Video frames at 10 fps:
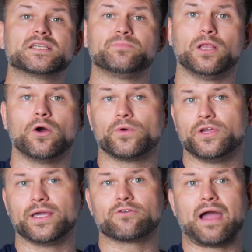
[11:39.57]
Links below where
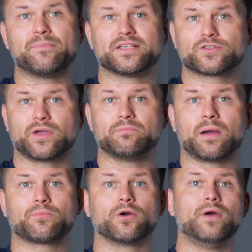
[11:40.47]
you can grab the
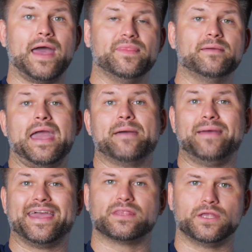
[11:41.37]
ScreenBar Pro and the
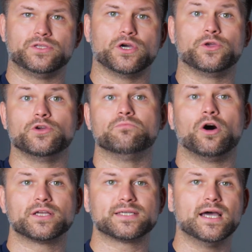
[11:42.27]
MA320U
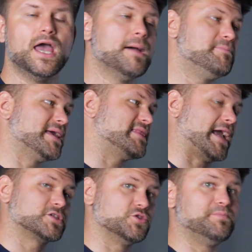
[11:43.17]
monitor. Big
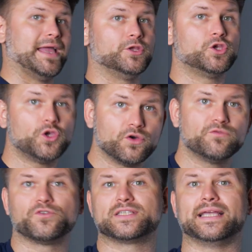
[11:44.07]
thanks to
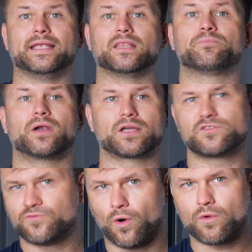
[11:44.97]
BenQ for sending the
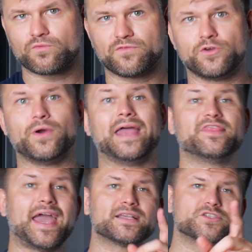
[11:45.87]
products for review,
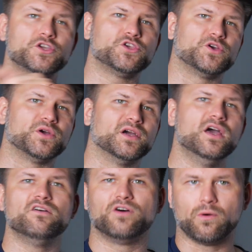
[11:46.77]
and thanks to you
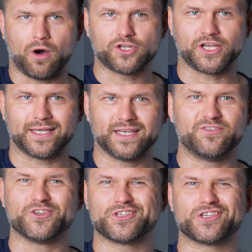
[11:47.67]
for watching. If
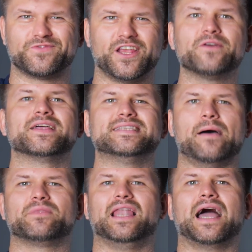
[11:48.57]
you enjoyed this video, then
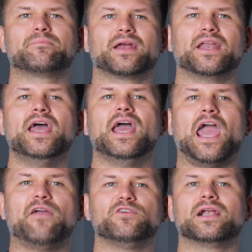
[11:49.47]
tap the like button.
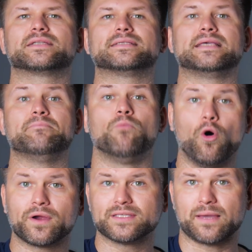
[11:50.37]
If you'd like to see
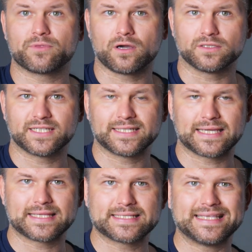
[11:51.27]
more in-depth content
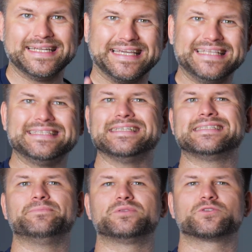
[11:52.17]
like this, then hit the
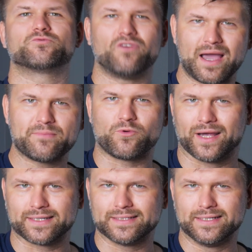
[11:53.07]
subscribe one.